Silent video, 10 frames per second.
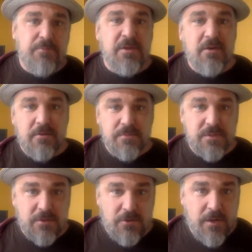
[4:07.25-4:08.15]
becomes
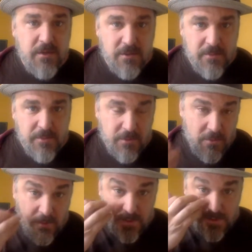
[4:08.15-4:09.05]
the curriculum of the
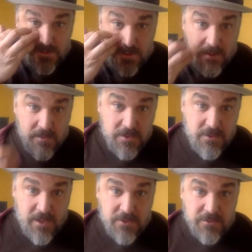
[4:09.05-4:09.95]
course that
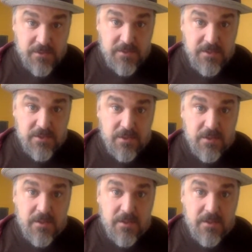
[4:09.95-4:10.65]
you're actually teaching.